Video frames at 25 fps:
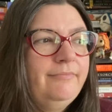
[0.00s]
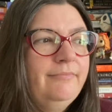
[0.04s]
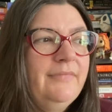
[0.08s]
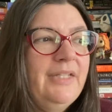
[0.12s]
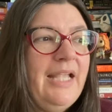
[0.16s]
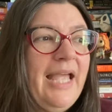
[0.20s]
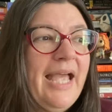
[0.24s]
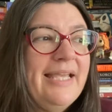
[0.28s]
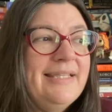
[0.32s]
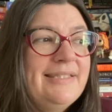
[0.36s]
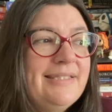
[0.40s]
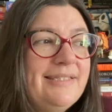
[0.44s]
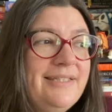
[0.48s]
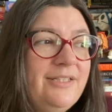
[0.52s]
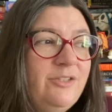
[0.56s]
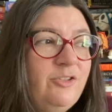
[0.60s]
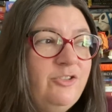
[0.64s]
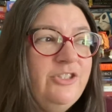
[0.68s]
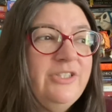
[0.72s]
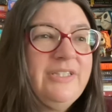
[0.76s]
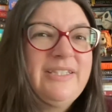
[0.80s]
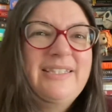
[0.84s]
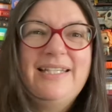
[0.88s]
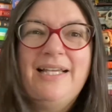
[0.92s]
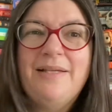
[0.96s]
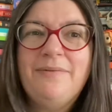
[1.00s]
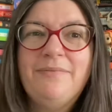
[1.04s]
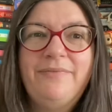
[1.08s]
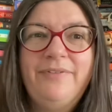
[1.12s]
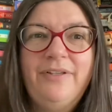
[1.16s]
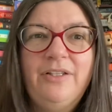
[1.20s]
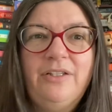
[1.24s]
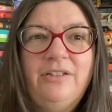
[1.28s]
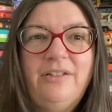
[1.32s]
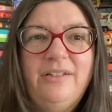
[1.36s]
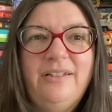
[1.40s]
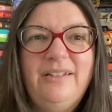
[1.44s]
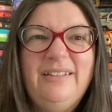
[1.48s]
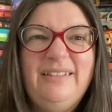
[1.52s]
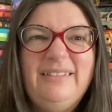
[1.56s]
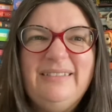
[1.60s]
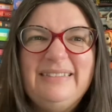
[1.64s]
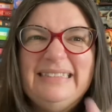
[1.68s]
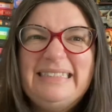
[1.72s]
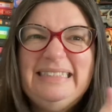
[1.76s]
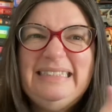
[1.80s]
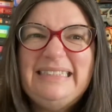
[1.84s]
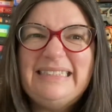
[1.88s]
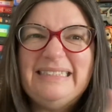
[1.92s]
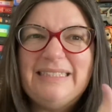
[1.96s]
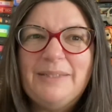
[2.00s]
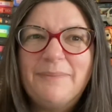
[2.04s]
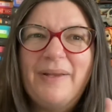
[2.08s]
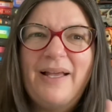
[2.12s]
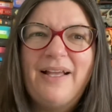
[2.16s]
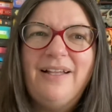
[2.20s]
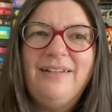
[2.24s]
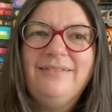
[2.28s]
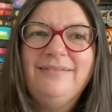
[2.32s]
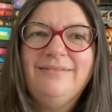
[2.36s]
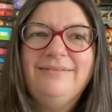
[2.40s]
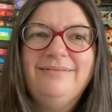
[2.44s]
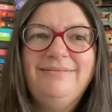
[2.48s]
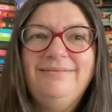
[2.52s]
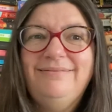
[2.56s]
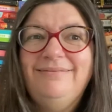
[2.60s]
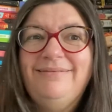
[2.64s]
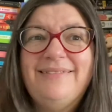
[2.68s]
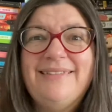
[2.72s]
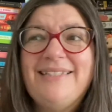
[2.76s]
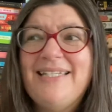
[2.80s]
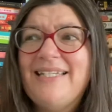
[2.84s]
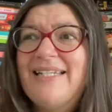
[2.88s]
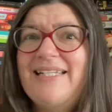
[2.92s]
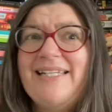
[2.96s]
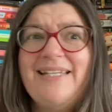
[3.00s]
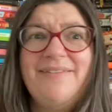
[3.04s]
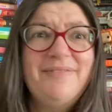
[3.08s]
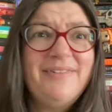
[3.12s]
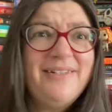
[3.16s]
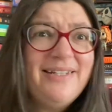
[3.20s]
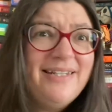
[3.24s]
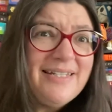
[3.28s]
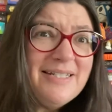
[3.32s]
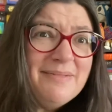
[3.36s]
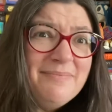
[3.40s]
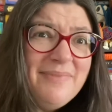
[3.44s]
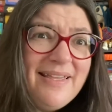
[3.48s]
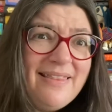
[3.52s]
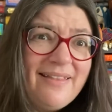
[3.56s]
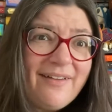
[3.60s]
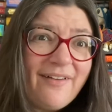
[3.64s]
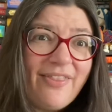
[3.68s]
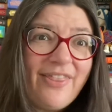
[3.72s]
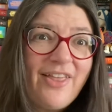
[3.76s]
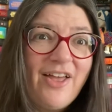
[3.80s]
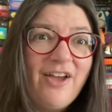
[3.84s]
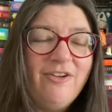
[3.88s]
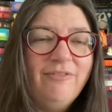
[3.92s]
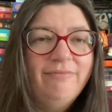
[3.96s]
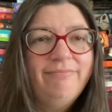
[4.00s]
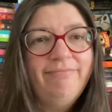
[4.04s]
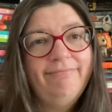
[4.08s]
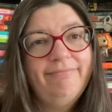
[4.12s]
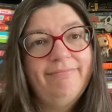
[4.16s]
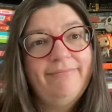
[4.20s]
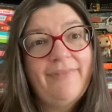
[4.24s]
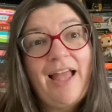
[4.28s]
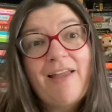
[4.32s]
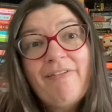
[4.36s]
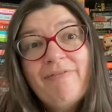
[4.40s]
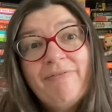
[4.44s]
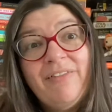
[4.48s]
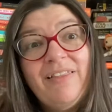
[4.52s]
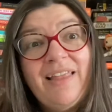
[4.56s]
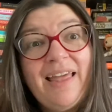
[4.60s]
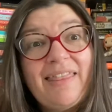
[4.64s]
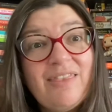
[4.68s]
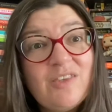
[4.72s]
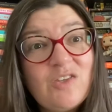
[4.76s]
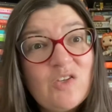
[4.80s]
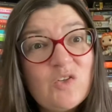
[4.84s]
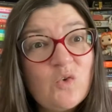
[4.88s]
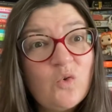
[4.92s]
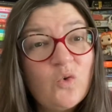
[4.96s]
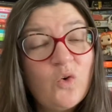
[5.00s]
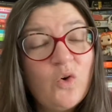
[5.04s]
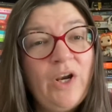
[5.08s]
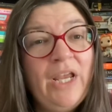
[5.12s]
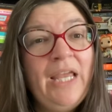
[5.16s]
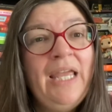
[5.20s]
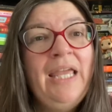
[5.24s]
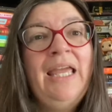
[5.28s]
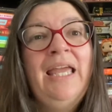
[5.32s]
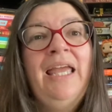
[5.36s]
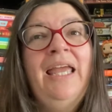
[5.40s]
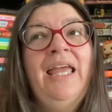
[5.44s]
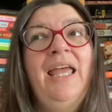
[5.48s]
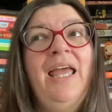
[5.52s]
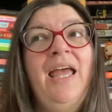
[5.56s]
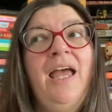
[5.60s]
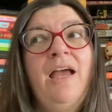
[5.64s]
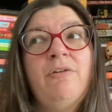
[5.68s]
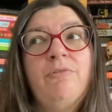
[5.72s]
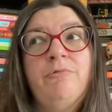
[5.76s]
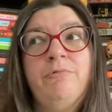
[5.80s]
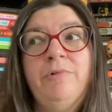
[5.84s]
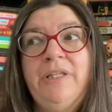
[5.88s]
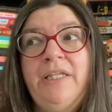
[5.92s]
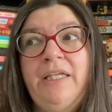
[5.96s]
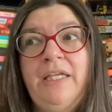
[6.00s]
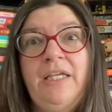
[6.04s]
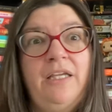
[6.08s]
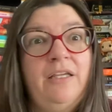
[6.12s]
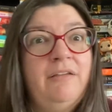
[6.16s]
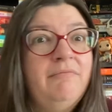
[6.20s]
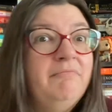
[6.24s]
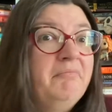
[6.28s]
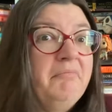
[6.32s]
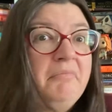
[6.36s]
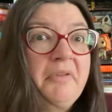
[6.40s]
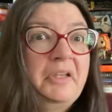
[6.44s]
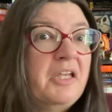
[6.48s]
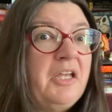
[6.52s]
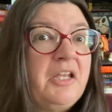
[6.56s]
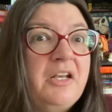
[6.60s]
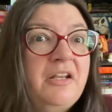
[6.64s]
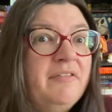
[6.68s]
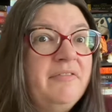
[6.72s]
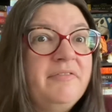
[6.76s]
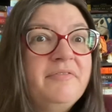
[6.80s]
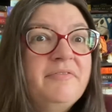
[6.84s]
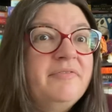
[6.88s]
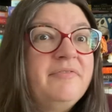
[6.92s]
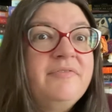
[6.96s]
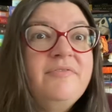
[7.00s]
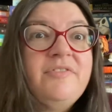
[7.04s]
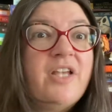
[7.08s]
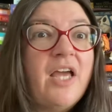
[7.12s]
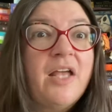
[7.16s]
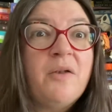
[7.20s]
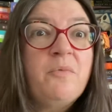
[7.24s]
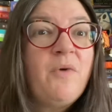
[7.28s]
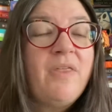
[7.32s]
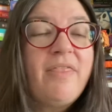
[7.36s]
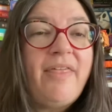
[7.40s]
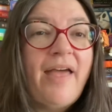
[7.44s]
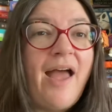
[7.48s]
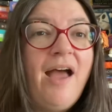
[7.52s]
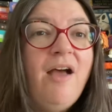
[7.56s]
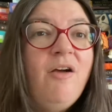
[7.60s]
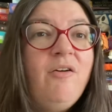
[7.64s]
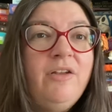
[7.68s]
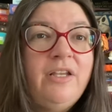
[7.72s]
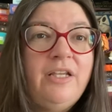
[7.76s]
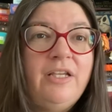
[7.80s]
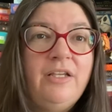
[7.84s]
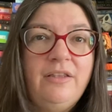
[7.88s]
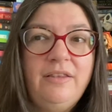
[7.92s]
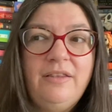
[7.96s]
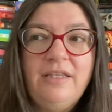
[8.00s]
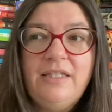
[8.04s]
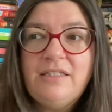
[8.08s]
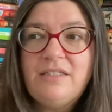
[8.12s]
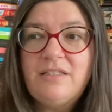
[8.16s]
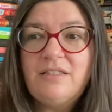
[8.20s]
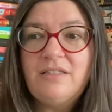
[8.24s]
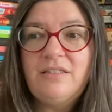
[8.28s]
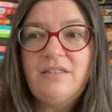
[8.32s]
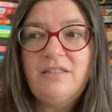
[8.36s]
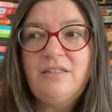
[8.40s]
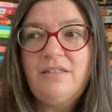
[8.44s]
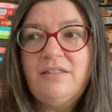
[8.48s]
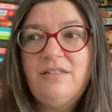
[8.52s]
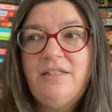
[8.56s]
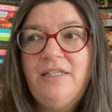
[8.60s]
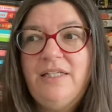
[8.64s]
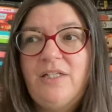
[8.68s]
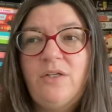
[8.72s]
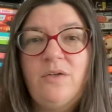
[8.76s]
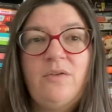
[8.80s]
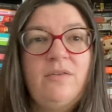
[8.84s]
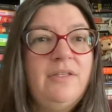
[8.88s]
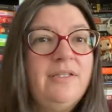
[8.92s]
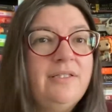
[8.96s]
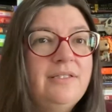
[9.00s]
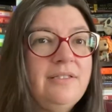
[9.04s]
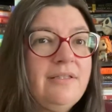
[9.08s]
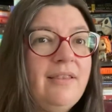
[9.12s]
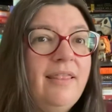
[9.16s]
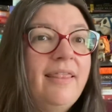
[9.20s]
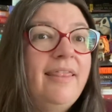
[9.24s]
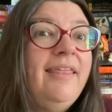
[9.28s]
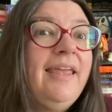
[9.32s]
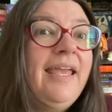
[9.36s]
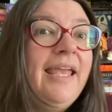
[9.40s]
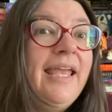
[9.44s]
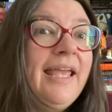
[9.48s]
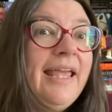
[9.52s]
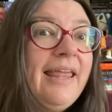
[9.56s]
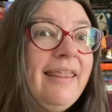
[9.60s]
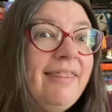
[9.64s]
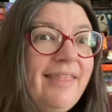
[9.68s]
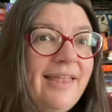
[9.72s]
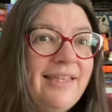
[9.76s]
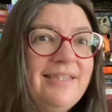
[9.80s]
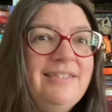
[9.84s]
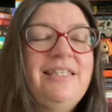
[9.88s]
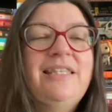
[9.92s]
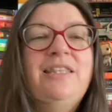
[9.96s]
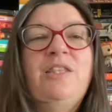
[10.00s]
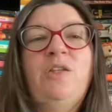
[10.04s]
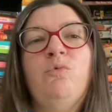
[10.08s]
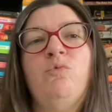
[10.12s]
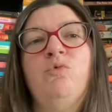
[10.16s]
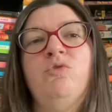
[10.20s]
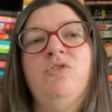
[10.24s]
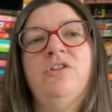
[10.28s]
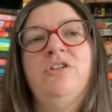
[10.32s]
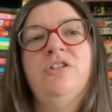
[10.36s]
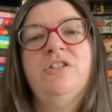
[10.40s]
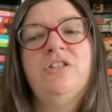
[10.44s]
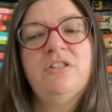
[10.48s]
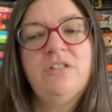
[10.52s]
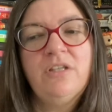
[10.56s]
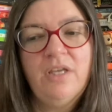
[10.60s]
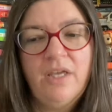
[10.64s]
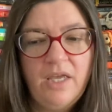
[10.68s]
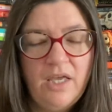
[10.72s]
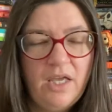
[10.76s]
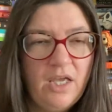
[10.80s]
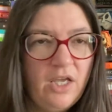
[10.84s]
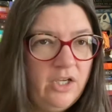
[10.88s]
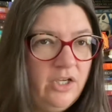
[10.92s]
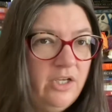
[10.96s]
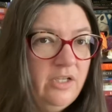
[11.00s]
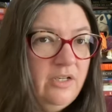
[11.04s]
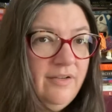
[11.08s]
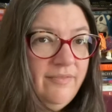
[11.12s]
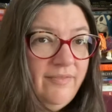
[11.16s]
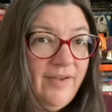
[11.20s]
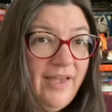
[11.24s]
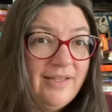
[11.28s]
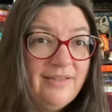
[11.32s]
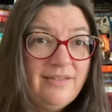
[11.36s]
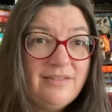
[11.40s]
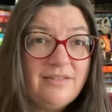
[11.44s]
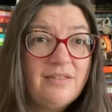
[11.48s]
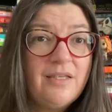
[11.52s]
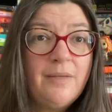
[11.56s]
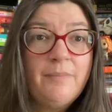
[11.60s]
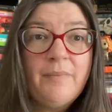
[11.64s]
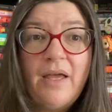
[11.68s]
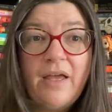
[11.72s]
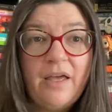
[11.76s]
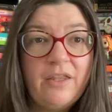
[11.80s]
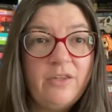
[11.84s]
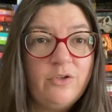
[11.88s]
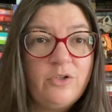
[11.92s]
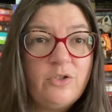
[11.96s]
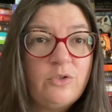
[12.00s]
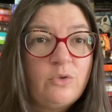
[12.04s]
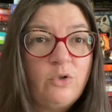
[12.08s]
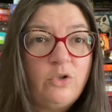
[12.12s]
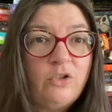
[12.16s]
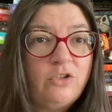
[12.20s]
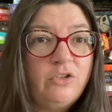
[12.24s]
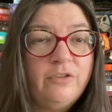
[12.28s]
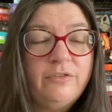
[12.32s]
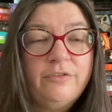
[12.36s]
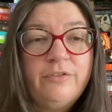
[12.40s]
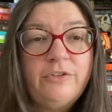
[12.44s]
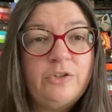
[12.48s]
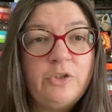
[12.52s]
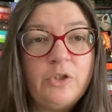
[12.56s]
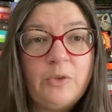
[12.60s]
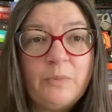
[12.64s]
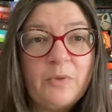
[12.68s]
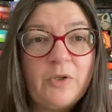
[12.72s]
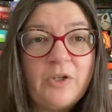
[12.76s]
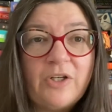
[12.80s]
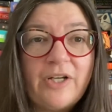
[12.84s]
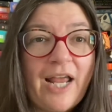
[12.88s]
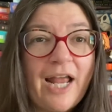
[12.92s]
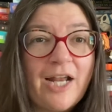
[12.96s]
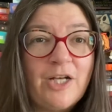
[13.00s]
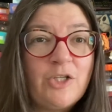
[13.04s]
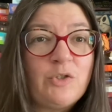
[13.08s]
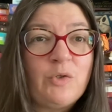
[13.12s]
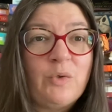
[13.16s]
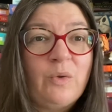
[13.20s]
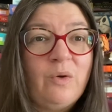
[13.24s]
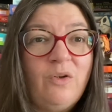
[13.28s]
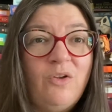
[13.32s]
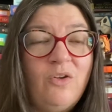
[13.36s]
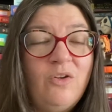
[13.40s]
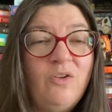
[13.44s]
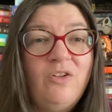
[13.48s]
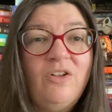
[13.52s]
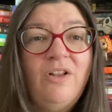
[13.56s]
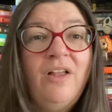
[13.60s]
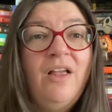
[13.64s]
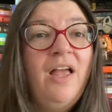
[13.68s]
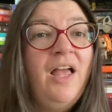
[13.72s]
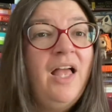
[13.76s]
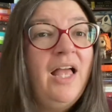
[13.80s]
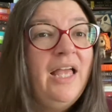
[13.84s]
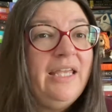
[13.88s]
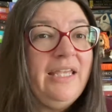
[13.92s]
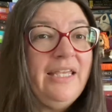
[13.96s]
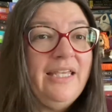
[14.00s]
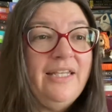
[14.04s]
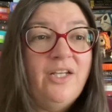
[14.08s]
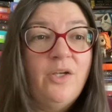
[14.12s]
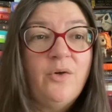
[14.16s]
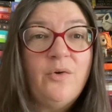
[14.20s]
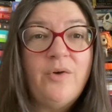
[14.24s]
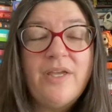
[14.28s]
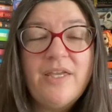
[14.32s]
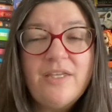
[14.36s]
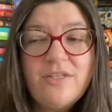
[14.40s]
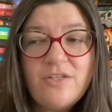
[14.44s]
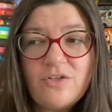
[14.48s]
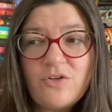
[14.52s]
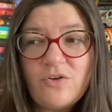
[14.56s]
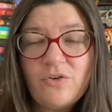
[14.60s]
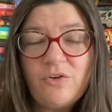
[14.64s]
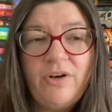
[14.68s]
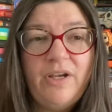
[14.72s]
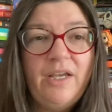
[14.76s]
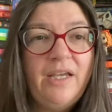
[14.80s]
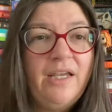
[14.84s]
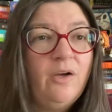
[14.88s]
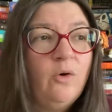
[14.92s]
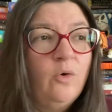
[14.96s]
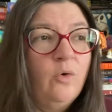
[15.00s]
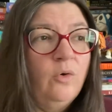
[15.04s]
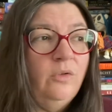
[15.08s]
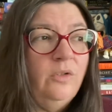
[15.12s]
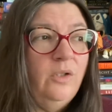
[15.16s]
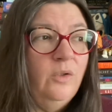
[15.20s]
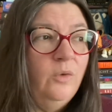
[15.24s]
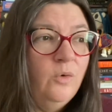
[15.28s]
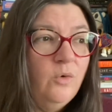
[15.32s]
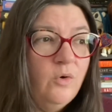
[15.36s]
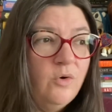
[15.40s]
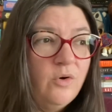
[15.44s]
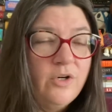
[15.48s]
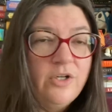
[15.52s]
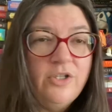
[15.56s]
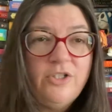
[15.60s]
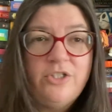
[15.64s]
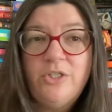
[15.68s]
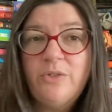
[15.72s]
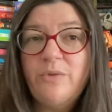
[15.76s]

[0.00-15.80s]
I still just I'm feeling a little uh, about did it even need to be there though. I feel like the story really could have done without it. This, you know, this thing that's in the woods could have had some other sort of supernatural, you know, history or lore to